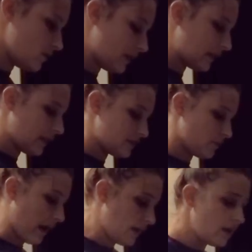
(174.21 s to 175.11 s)
you think that that's
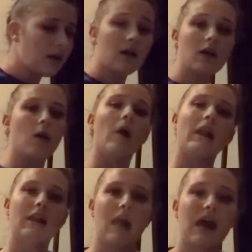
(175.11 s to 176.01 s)
ready, go
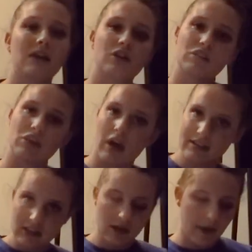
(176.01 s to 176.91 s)
ahead and add your
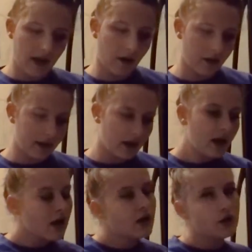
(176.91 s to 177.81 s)
sauce that you made
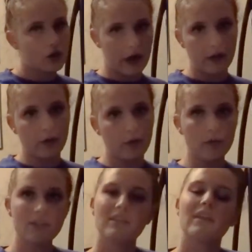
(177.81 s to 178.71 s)
earlier, drain your
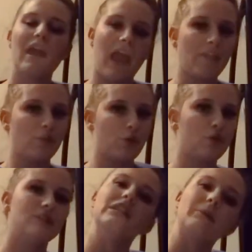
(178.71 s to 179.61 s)
noodles, add the
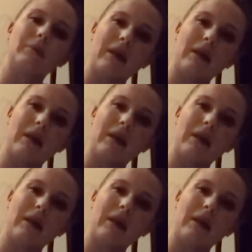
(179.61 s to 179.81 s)
noodles, then we're